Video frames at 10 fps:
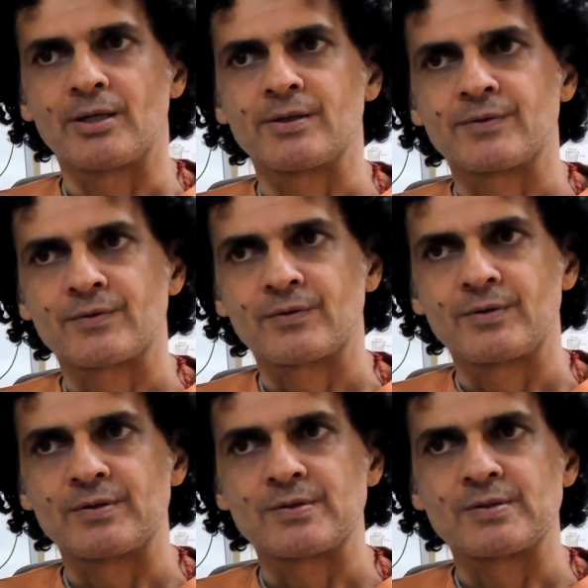So
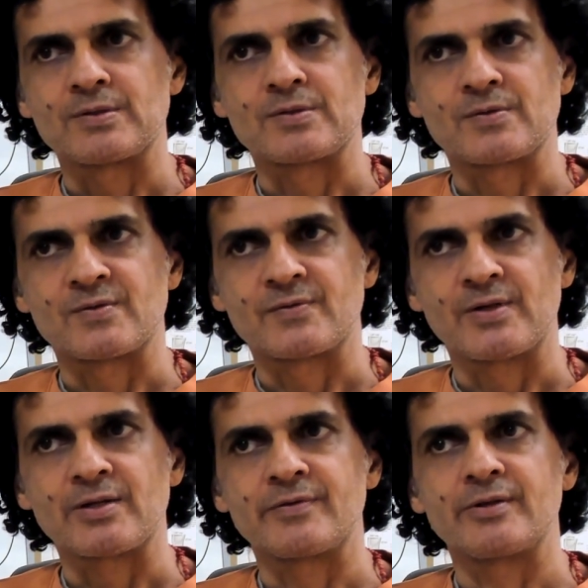this is
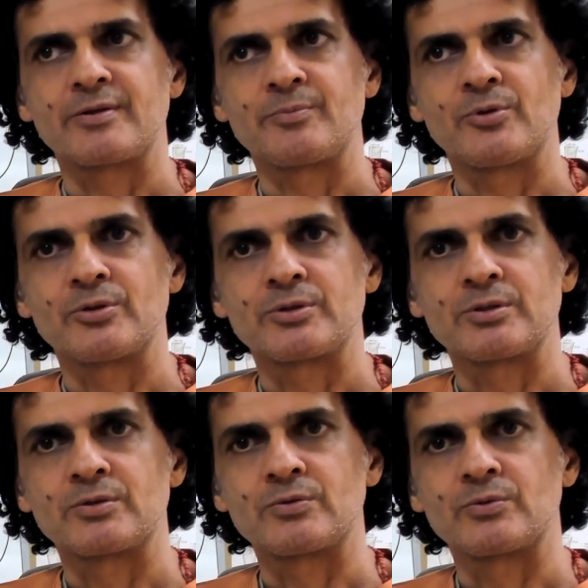very, very
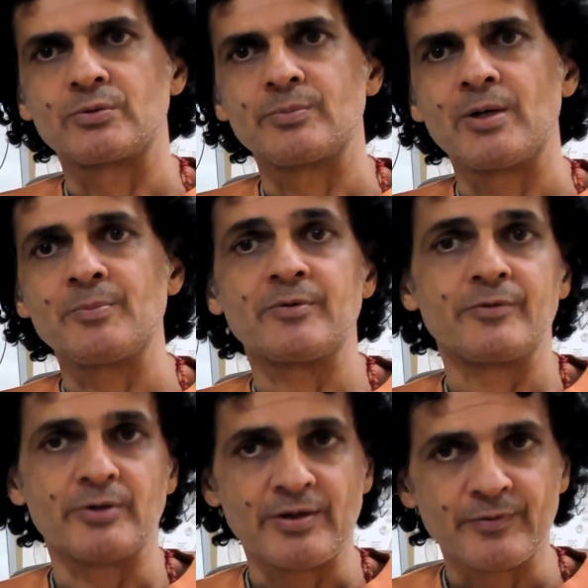important to remember
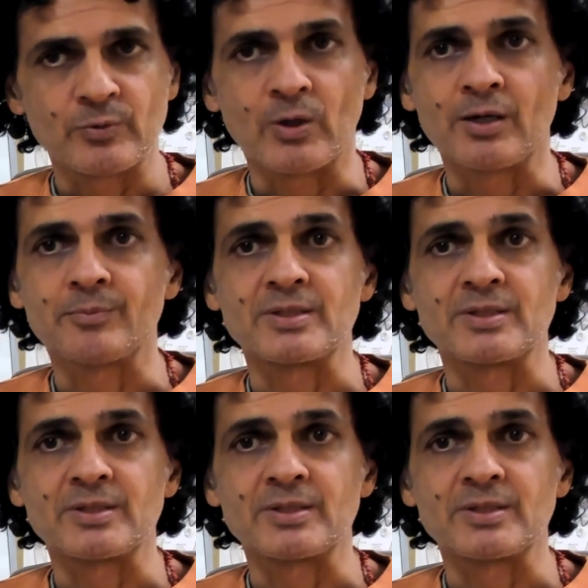for everyone, but